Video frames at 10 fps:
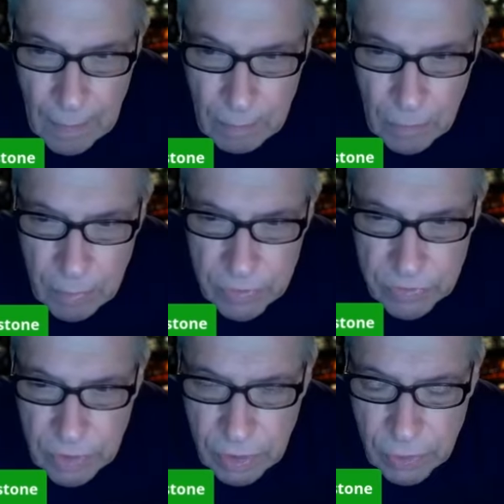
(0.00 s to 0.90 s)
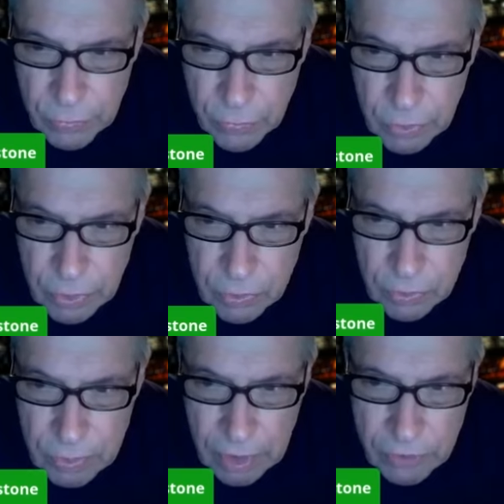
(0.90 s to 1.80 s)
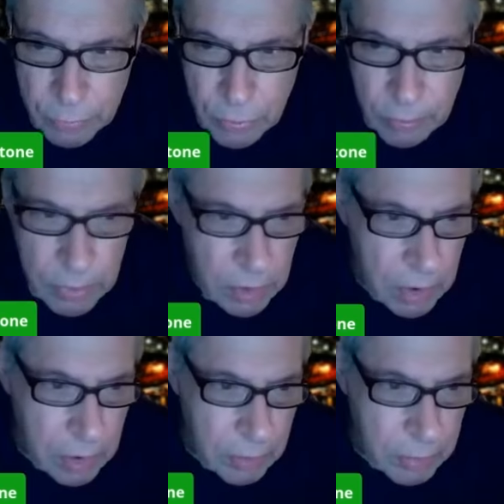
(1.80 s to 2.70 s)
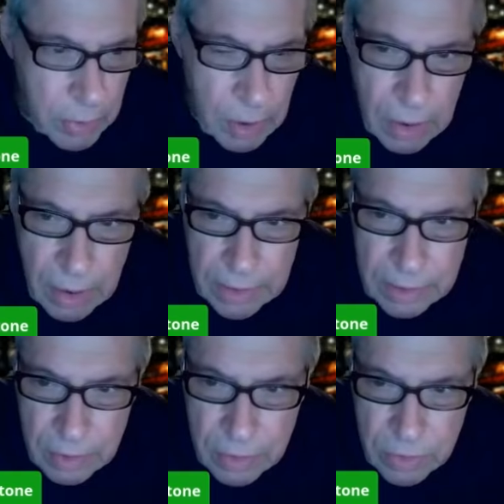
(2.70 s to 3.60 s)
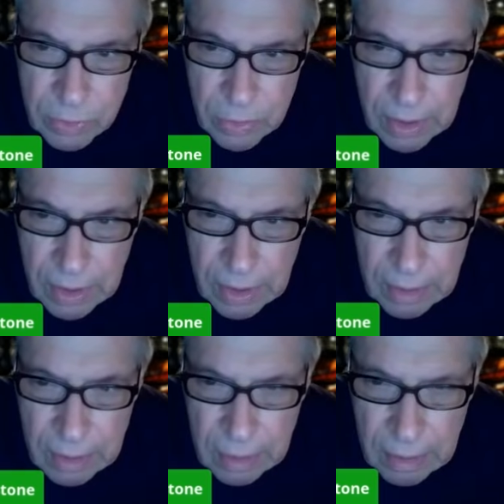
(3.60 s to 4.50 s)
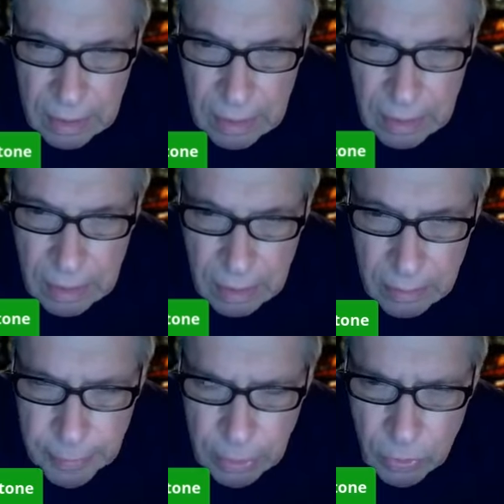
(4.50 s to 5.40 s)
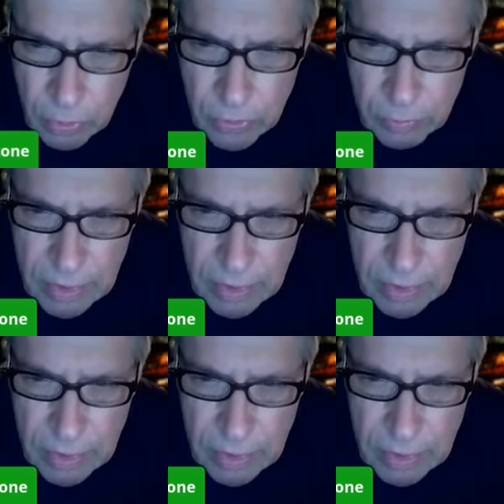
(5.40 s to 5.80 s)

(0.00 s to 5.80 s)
But we're still 32 deaths per million behind the UK but North